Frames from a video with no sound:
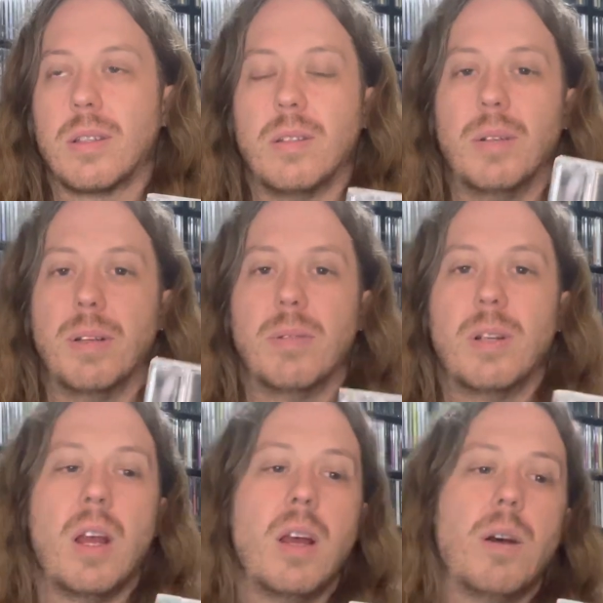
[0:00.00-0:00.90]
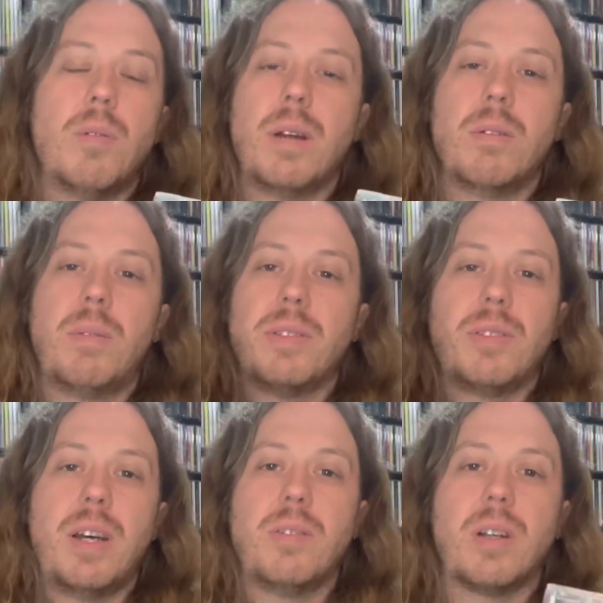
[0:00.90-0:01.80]
Whatever. Whatever one's the
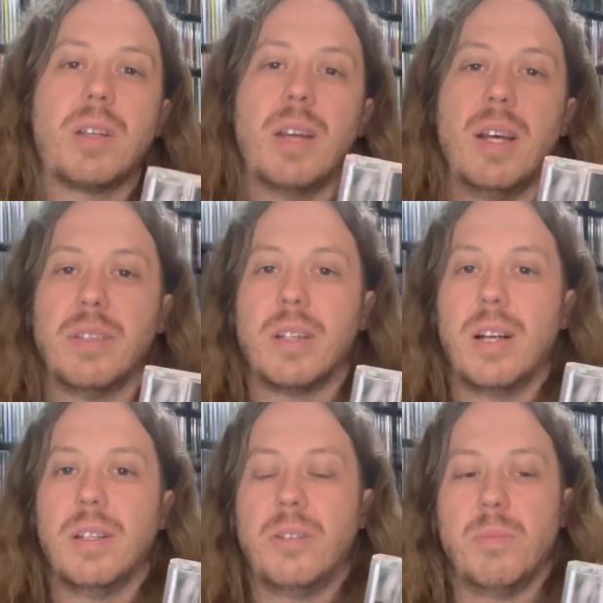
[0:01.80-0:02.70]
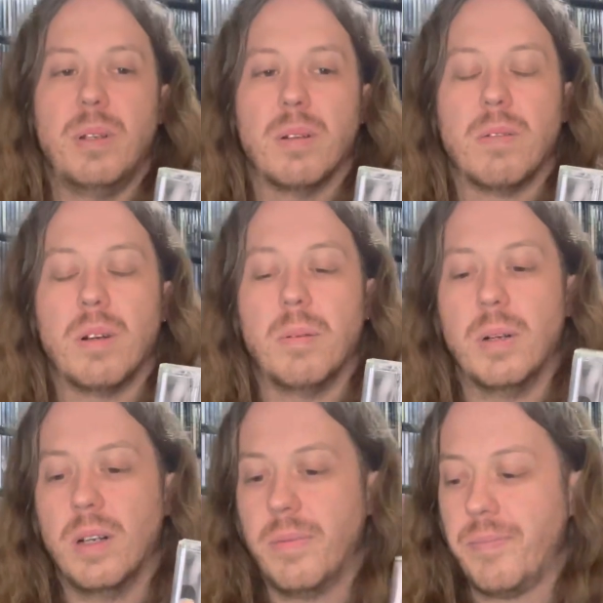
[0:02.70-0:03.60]
soundtrack that has, like, I Disappear from
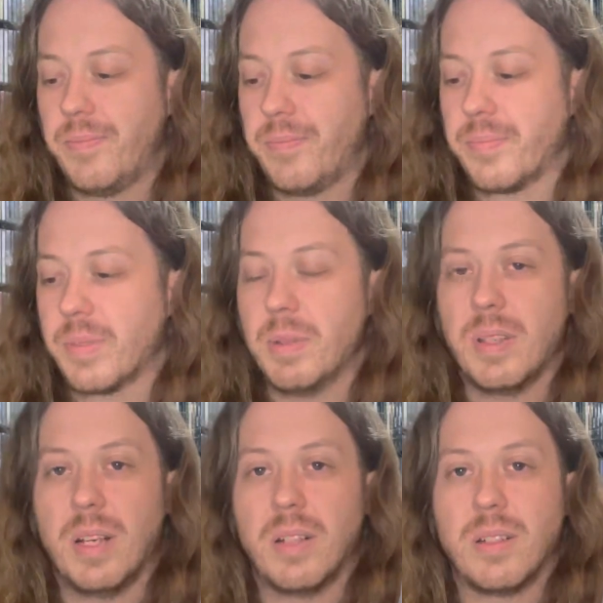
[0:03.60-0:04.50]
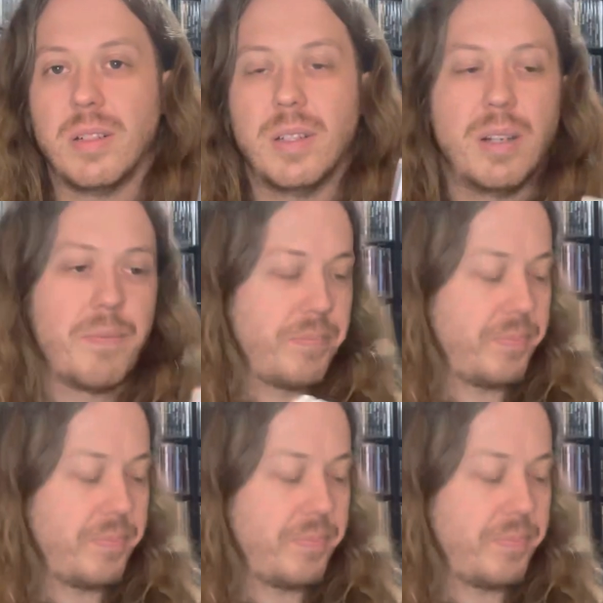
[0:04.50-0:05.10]
uh, Metallica on there.